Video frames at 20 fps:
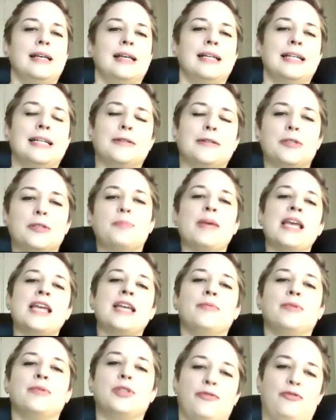Now,
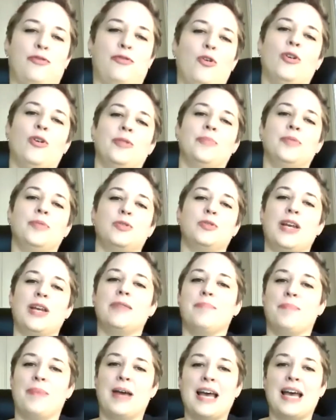SPAM was formed
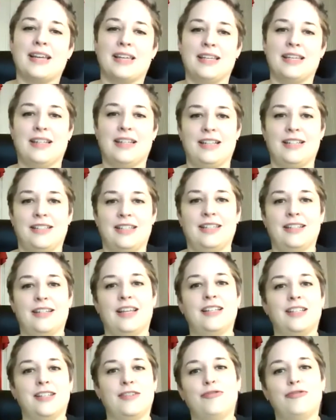way back in
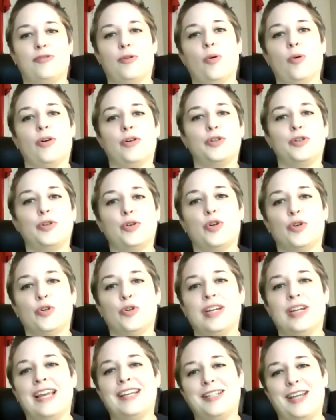1994 to
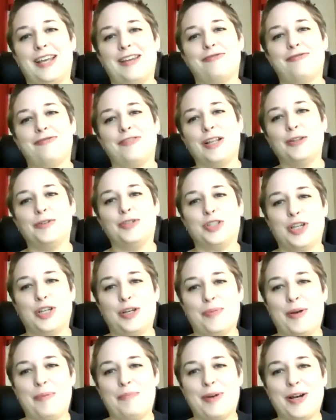create a
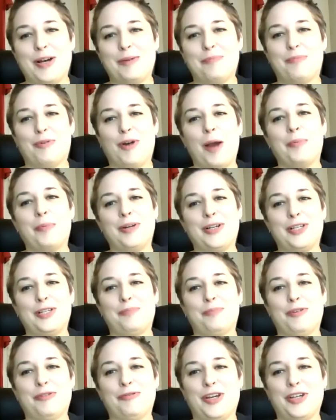fellowship among properties
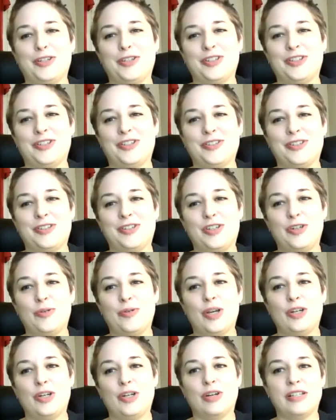professionals
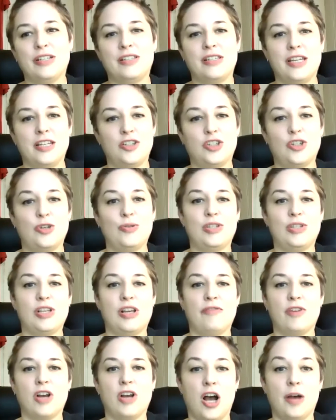to address issues
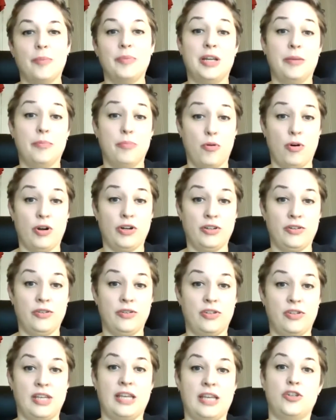of common
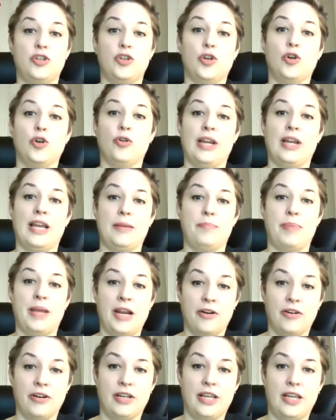importance and to create
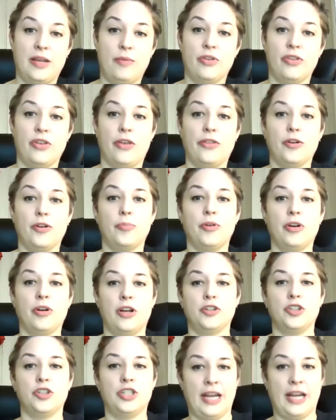parity with other
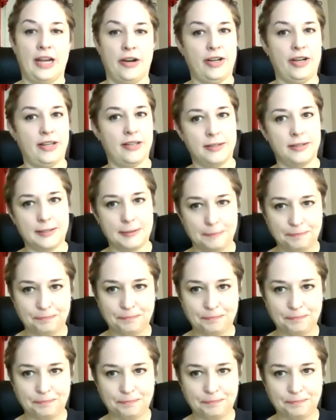production areas.